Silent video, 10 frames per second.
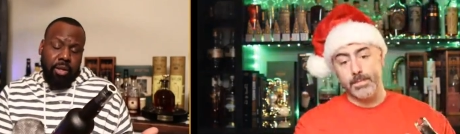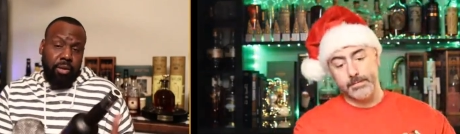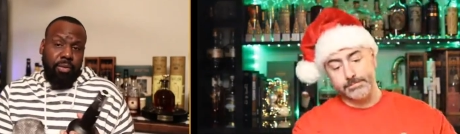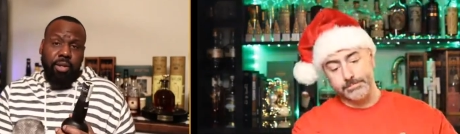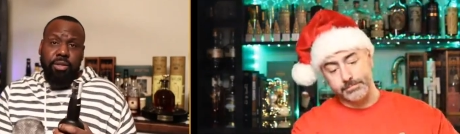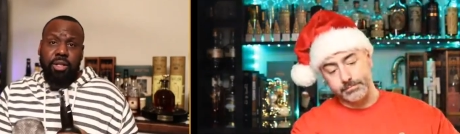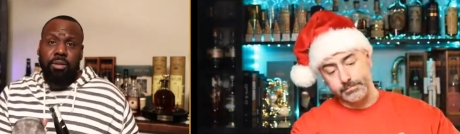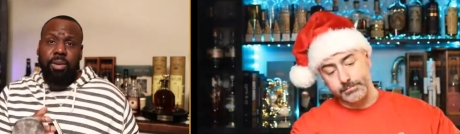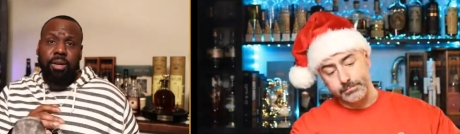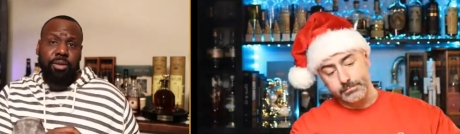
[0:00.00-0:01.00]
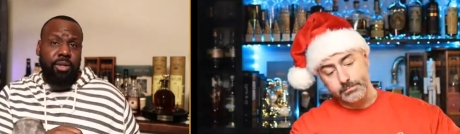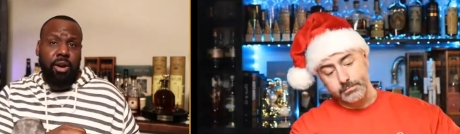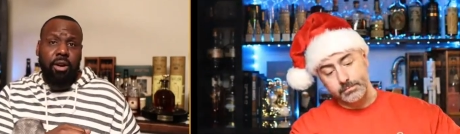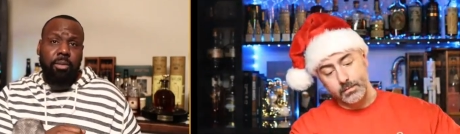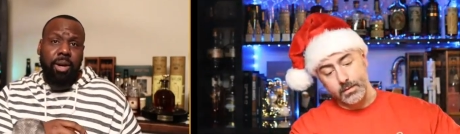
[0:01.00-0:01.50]
Speaker 1: The regular single barrels
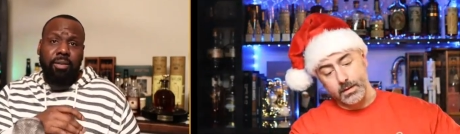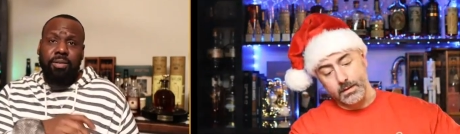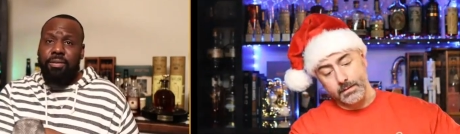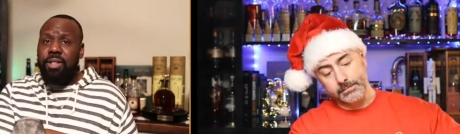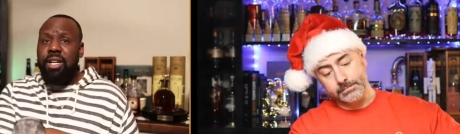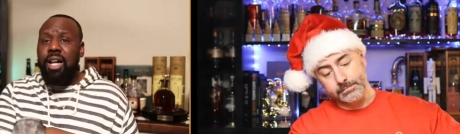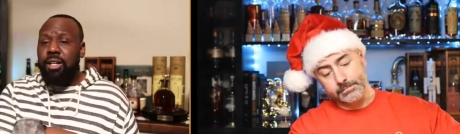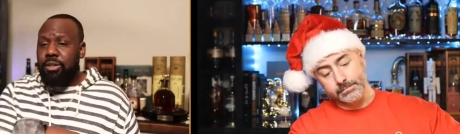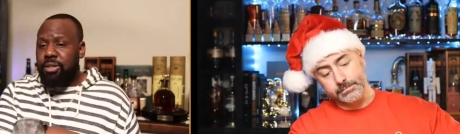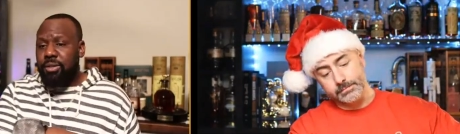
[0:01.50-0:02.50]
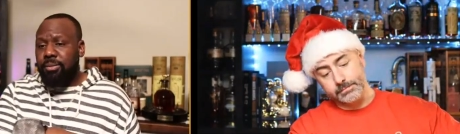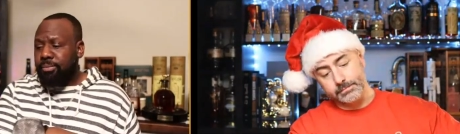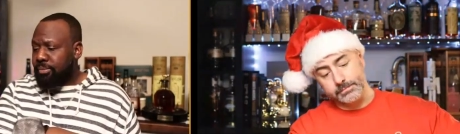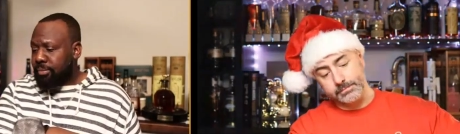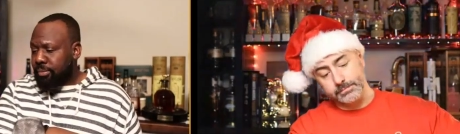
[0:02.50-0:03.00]
are about $50.
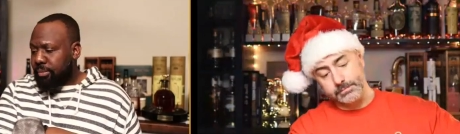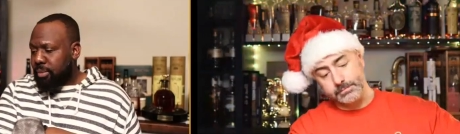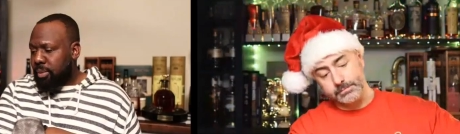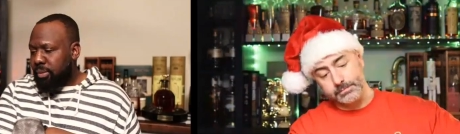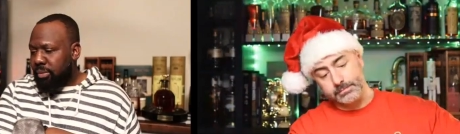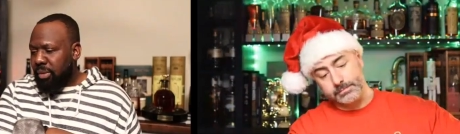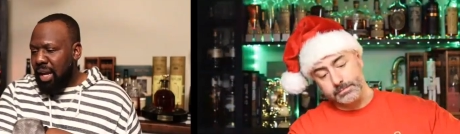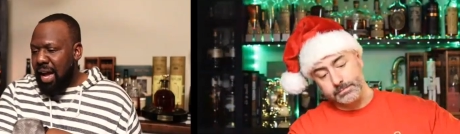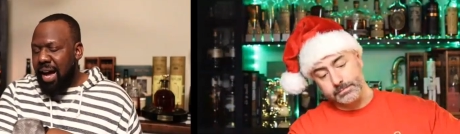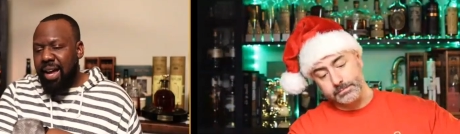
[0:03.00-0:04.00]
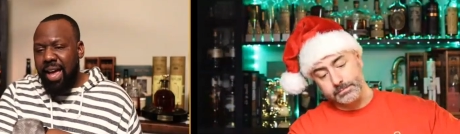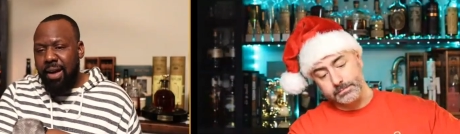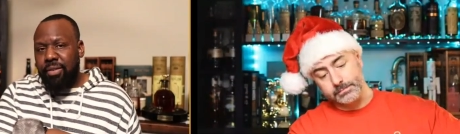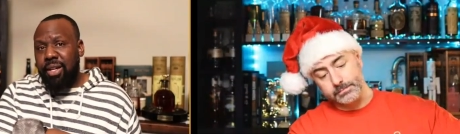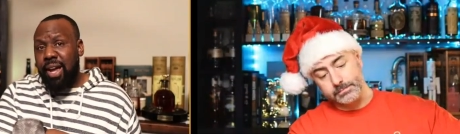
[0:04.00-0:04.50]
I
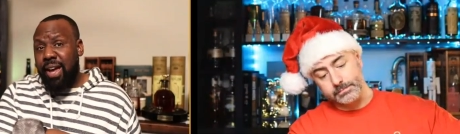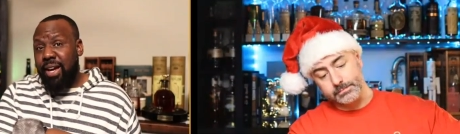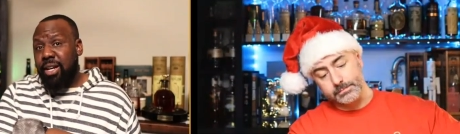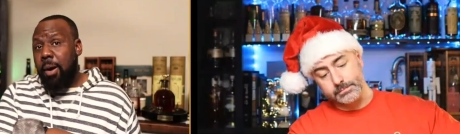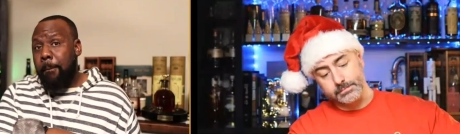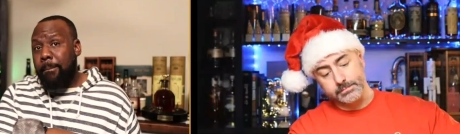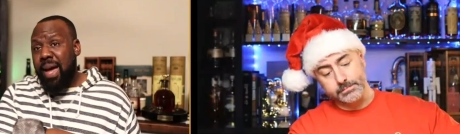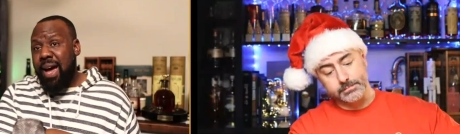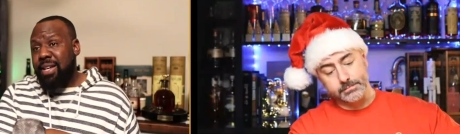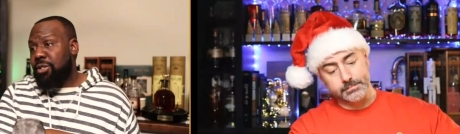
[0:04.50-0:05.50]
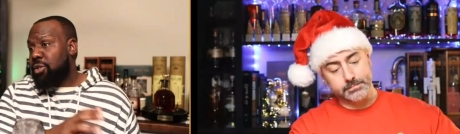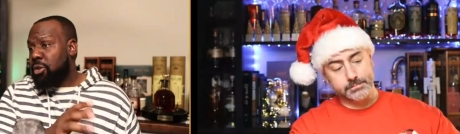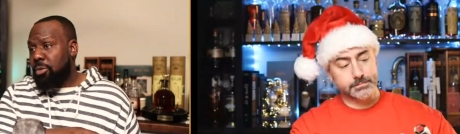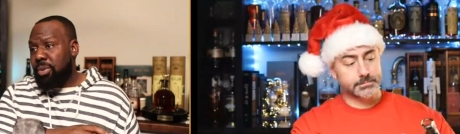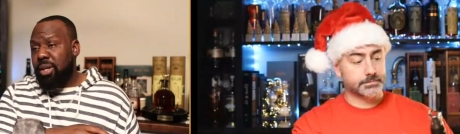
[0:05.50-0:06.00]
haven't had a bad
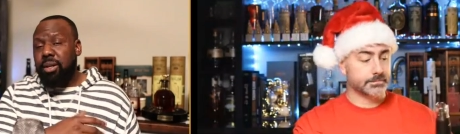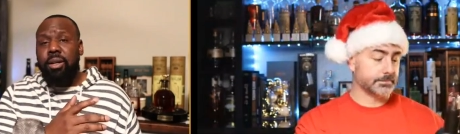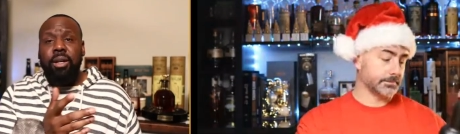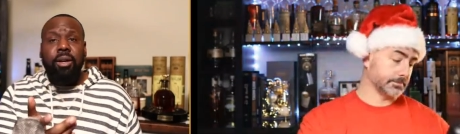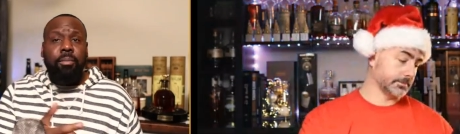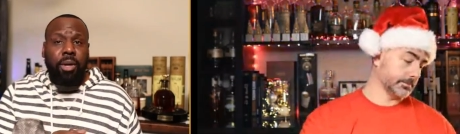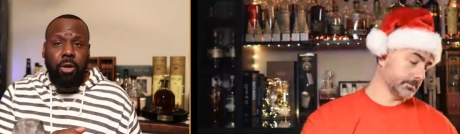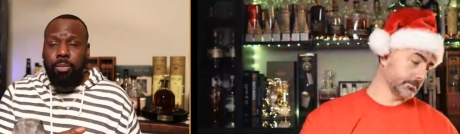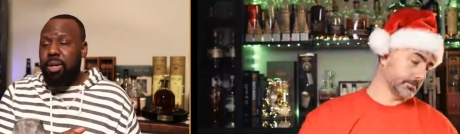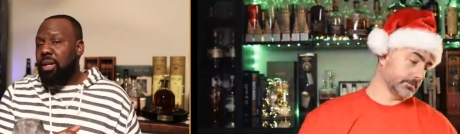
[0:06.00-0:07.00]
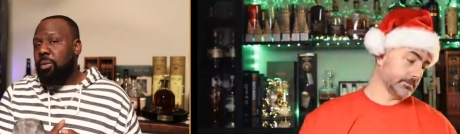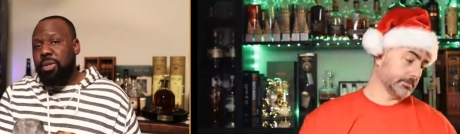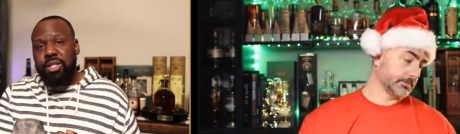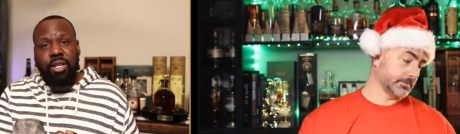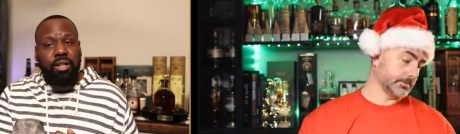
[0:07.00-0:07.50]
store pick, barrel pick,
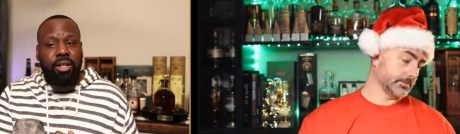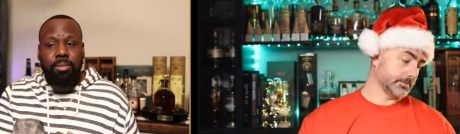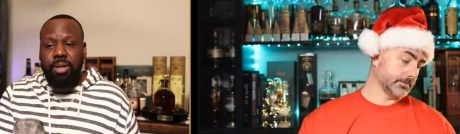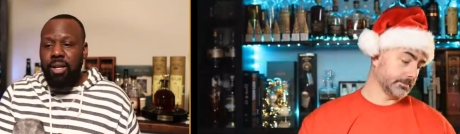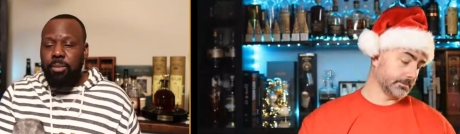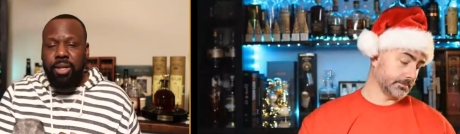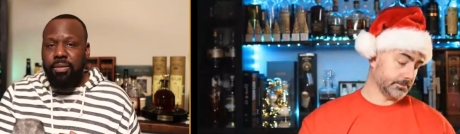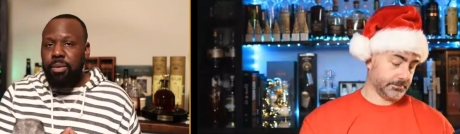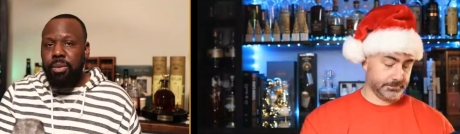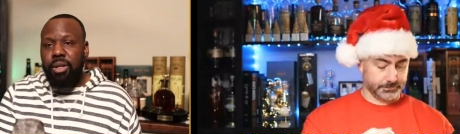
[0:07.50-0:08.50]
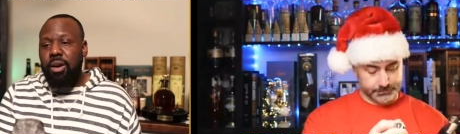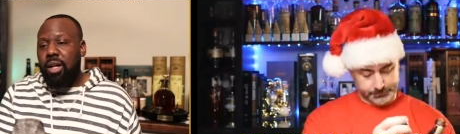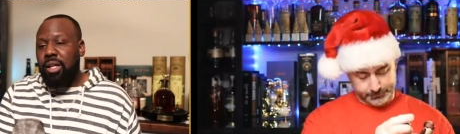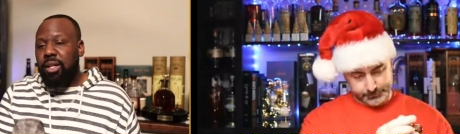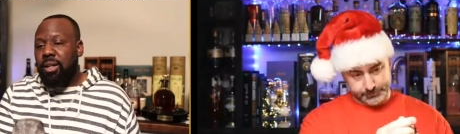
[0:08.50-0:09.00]
whiskey club pick, whatever you want to
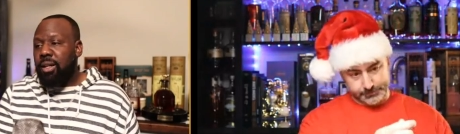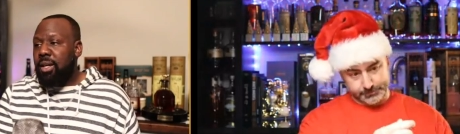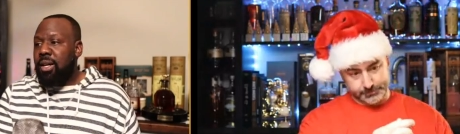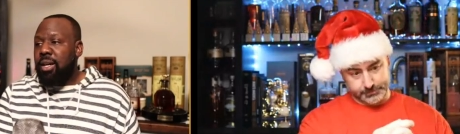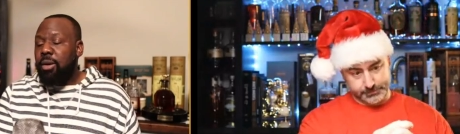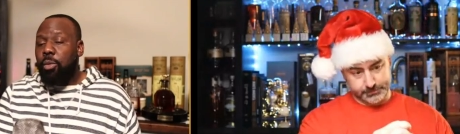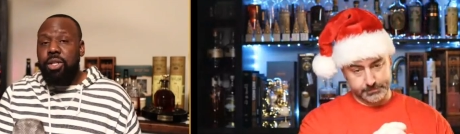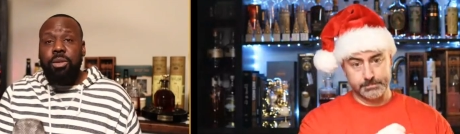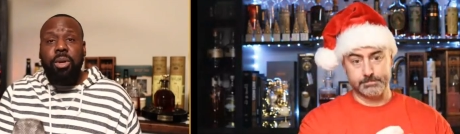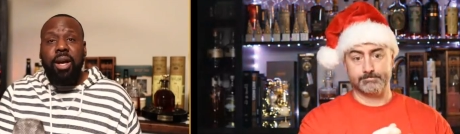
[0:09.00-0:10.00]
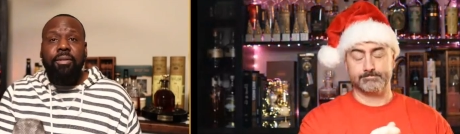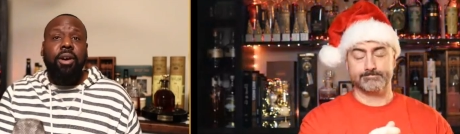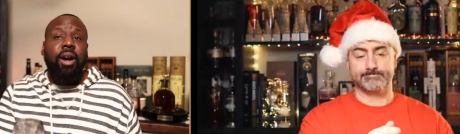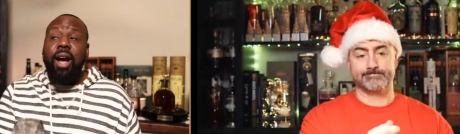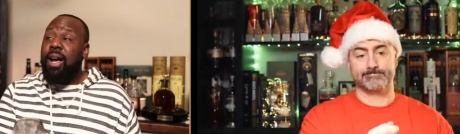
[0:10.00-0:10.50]
call it,
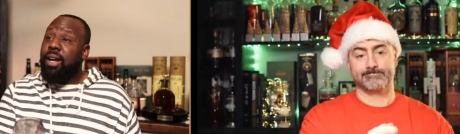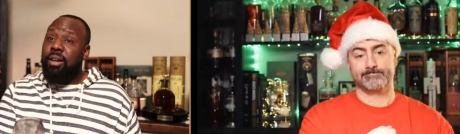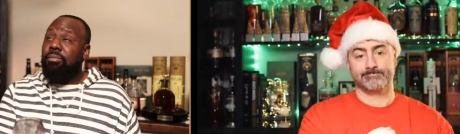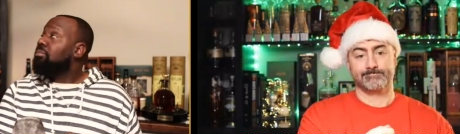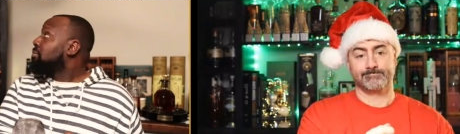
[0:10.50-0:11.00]
whatsoever. I